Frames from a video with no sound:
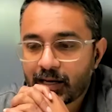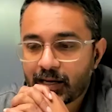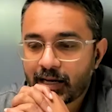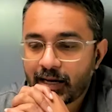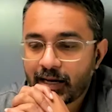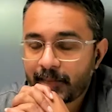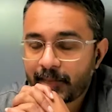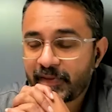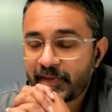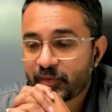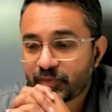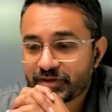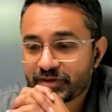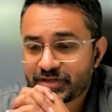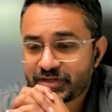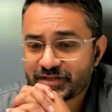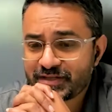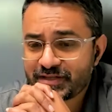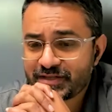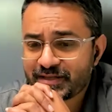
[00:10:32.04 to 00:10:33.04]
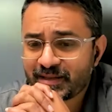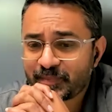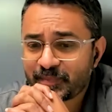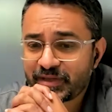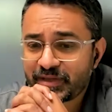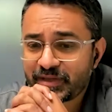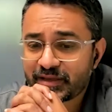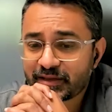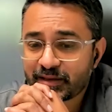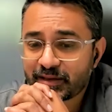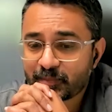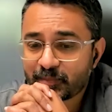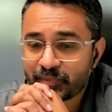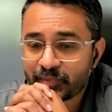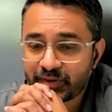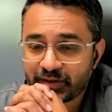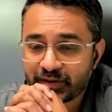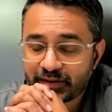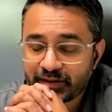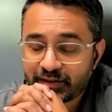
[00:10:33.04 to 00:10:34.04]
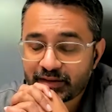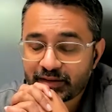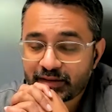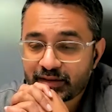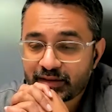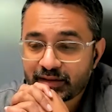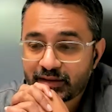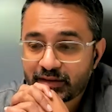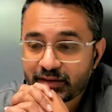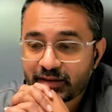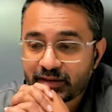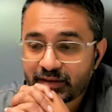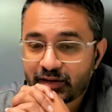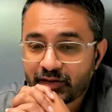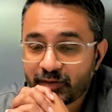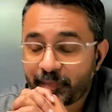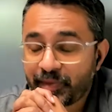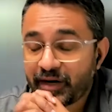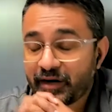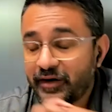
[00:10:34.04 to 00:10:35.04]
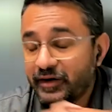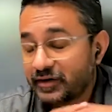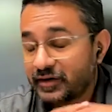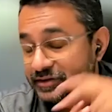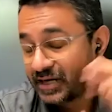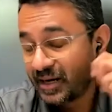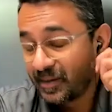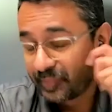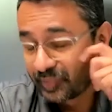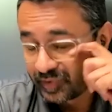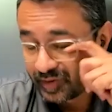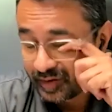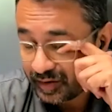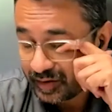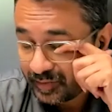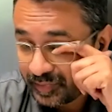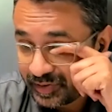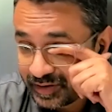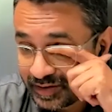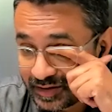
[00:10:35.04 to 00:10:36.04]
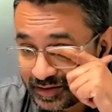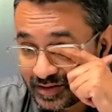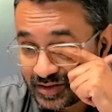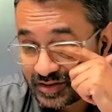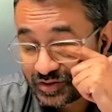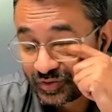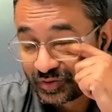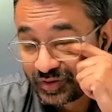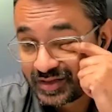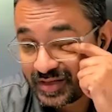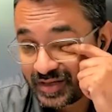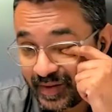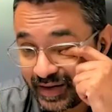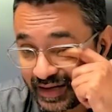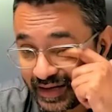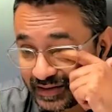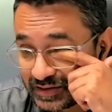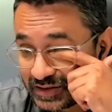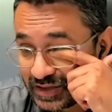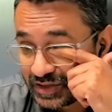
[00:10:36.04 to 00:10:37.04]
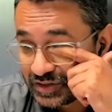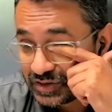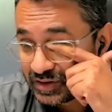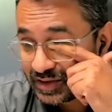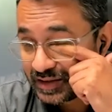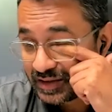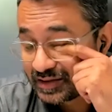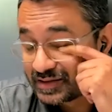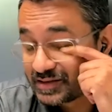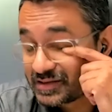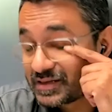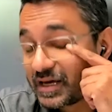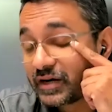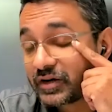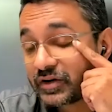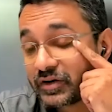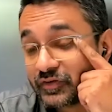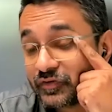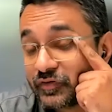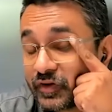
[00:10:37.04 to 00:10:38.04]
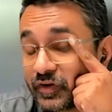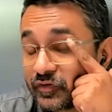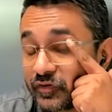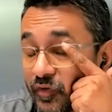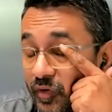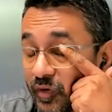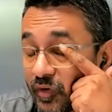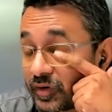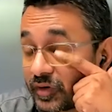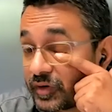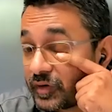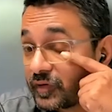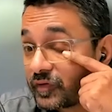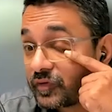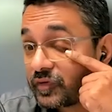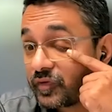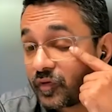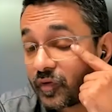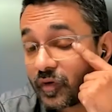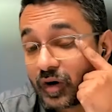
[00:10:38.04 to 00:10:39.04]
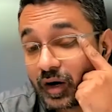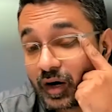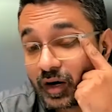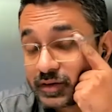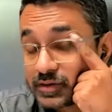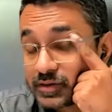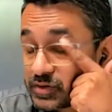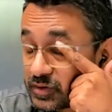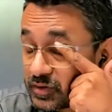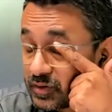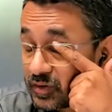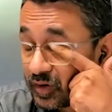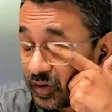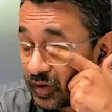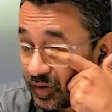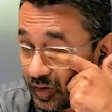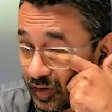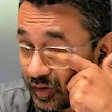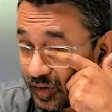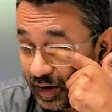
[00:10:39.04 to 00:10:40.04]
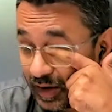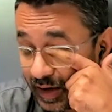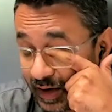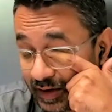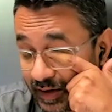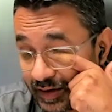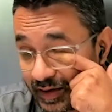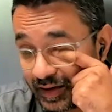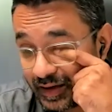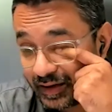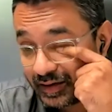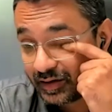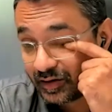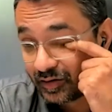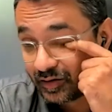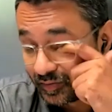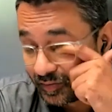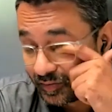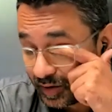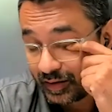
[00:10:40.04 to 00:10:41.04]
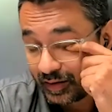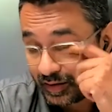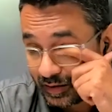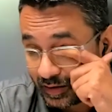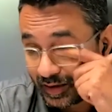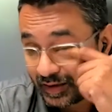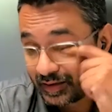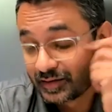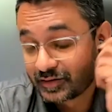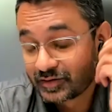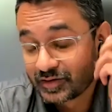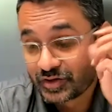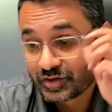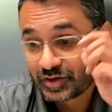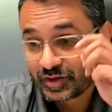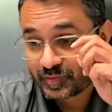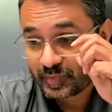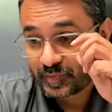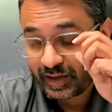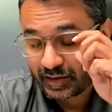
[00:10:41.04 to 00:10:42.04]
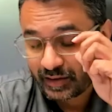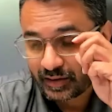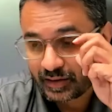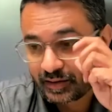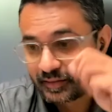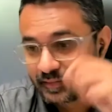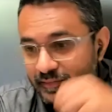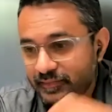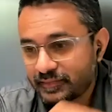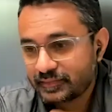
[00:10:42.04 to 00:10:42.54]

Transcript: I mean, the resistance can be there, but the barrier is temporary because as soon as they make a decision that this is not a good fit for us, and that decision is made then.